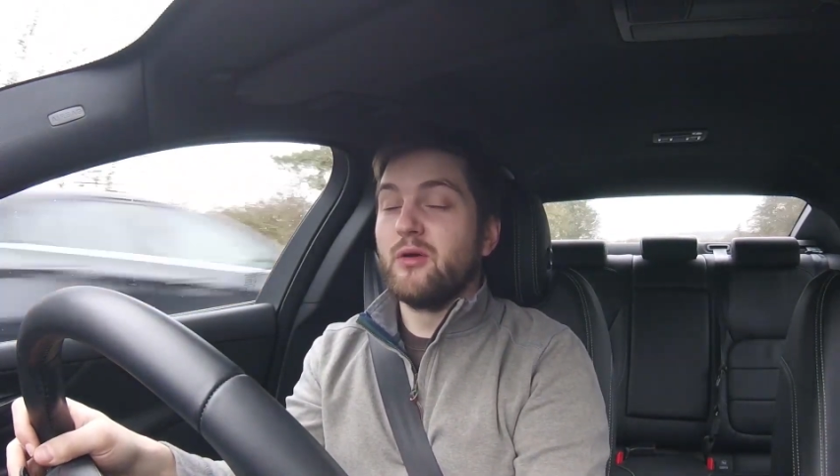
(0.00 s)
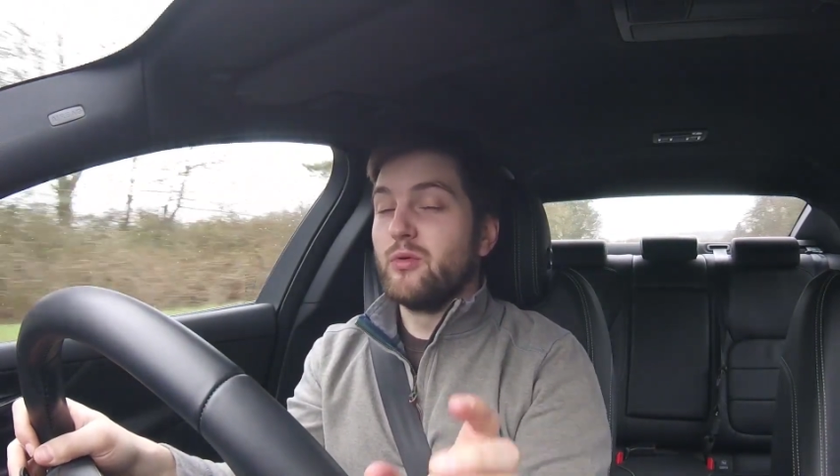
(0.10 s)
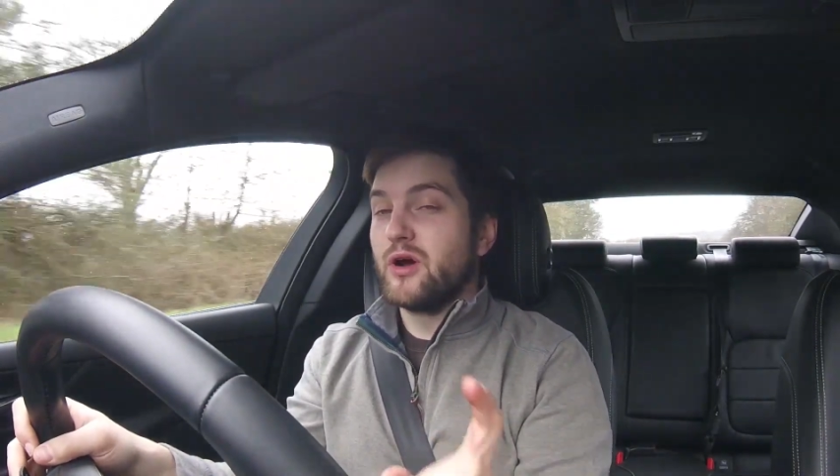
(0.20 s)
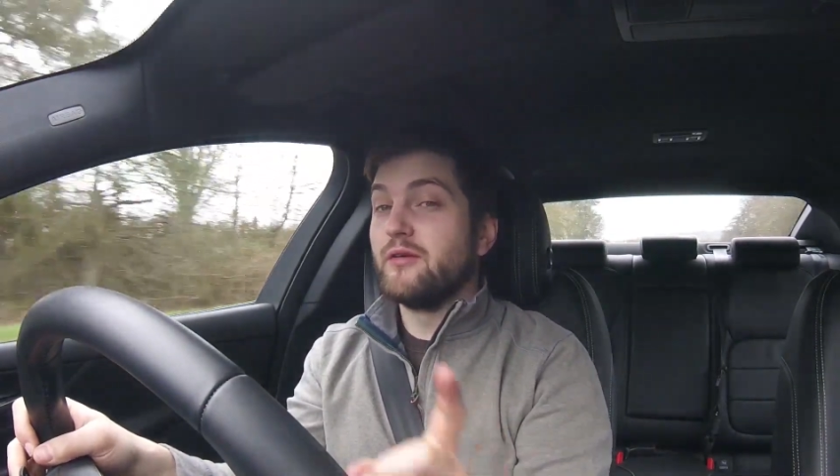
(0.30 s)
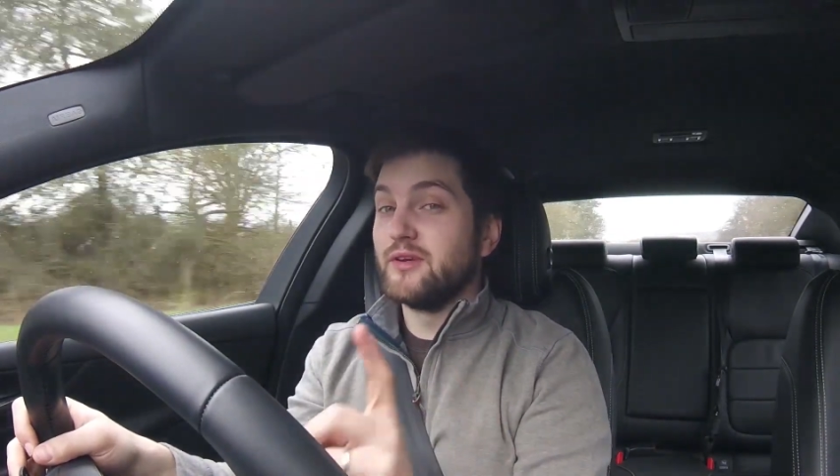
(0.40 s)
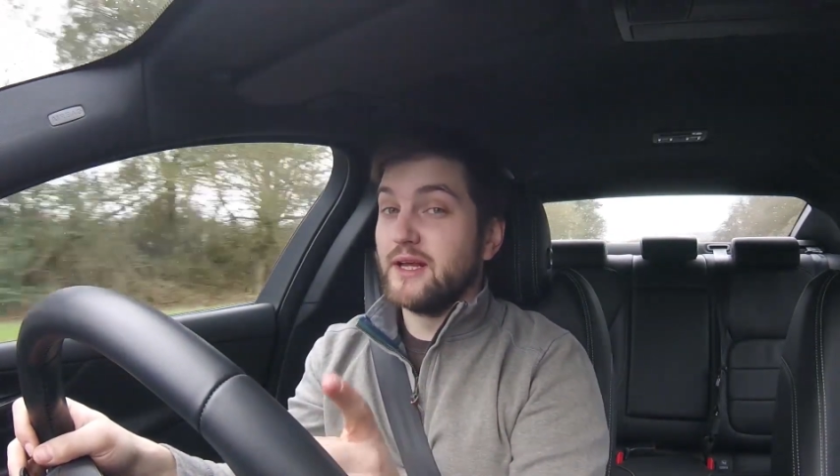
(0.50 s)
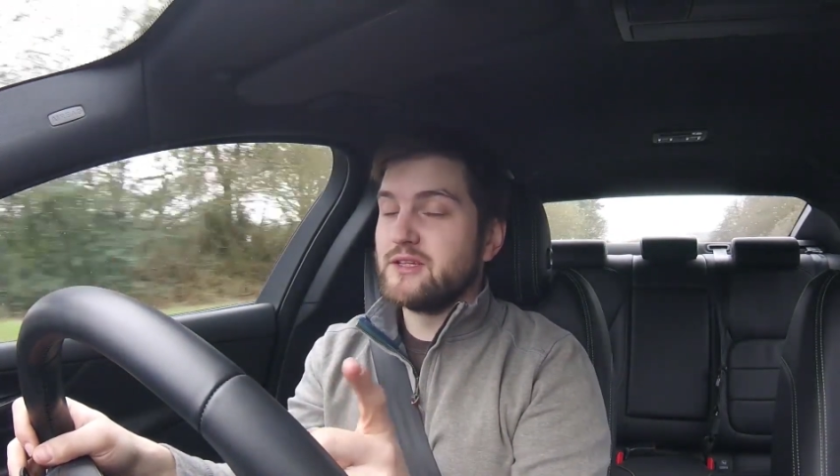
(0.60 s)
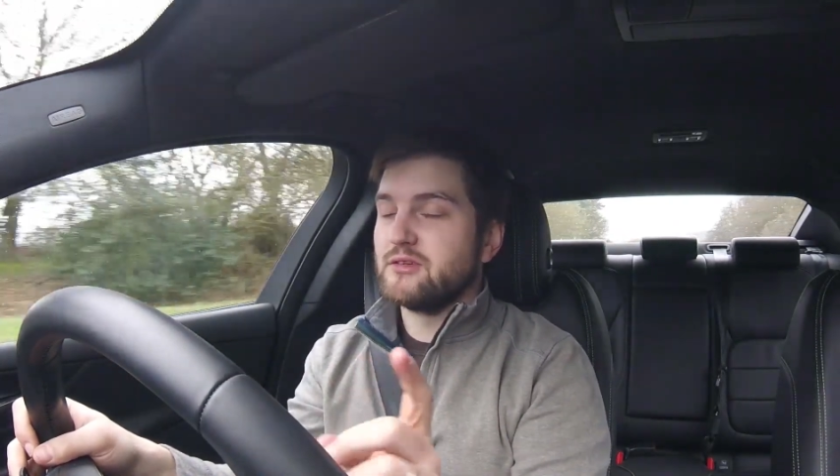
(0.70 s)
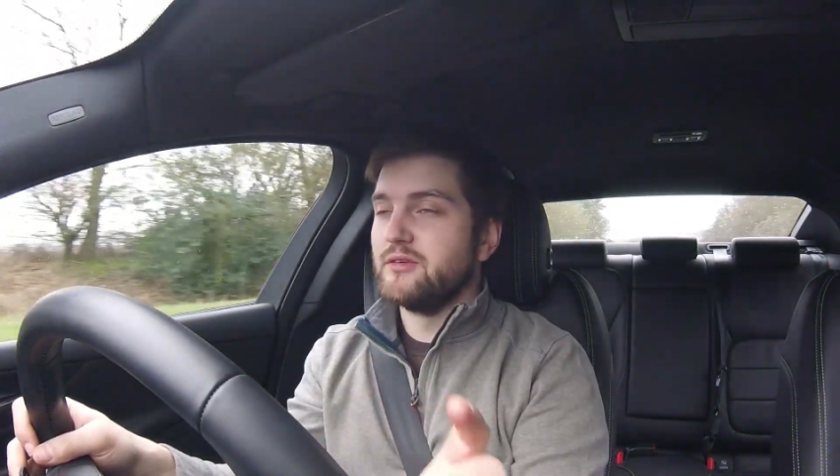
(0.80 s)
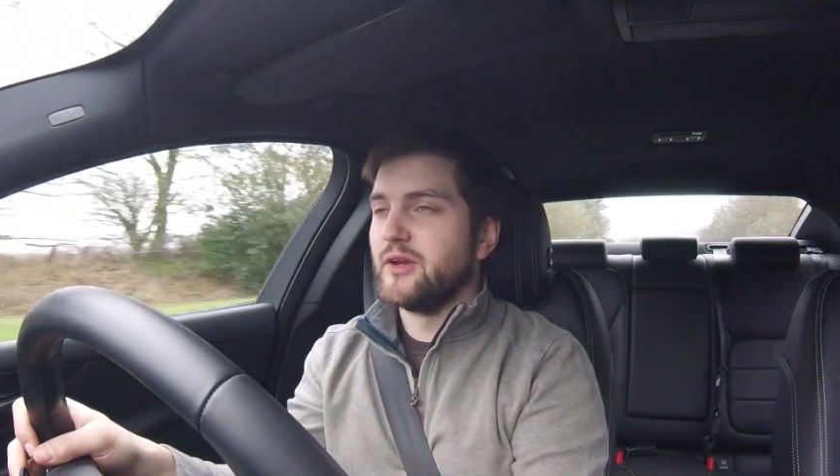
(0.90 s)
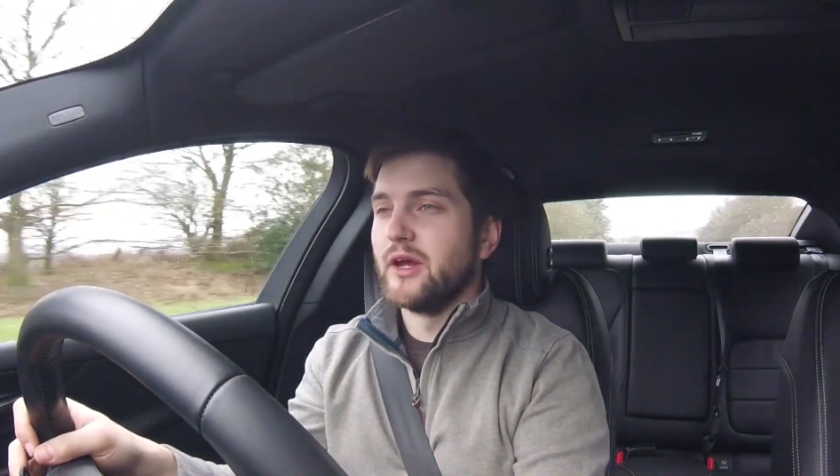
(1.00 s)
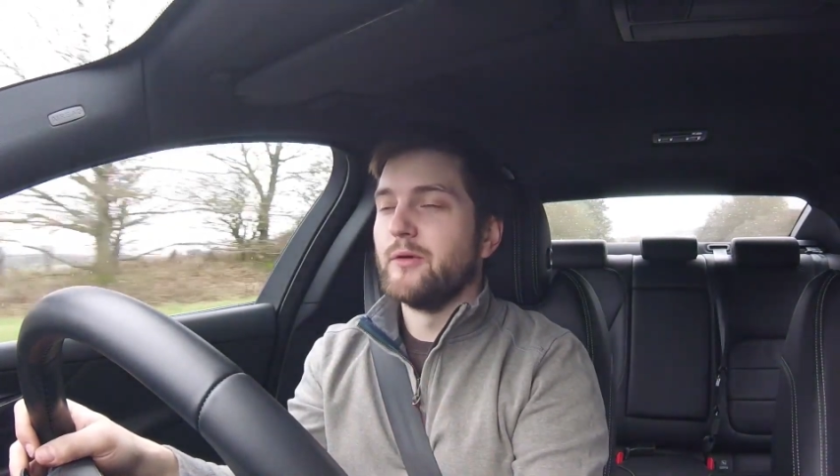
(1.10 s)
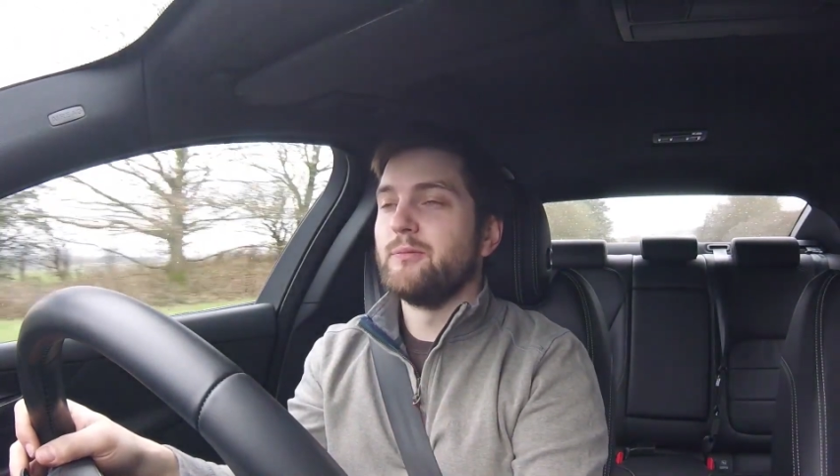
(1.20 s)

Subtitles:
will cover later in the video,